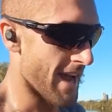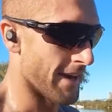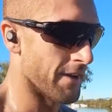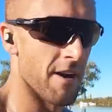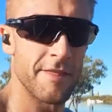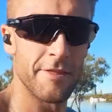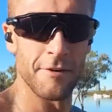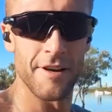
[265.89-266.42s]

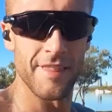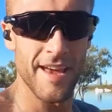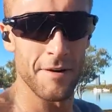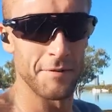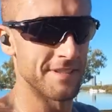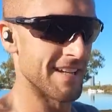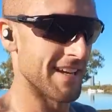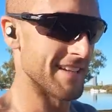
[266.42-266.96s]
and I thought
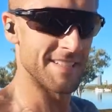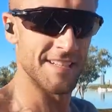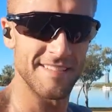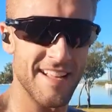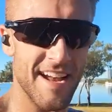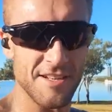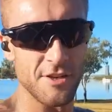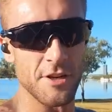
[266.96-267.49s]
that was it,
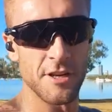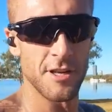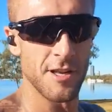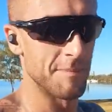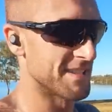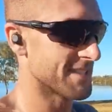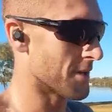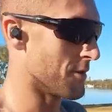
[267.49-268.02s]
just had 2
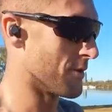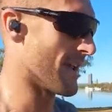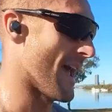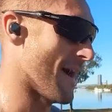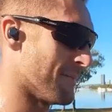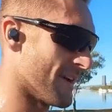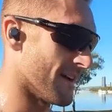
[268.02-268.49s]
kilometers cool down,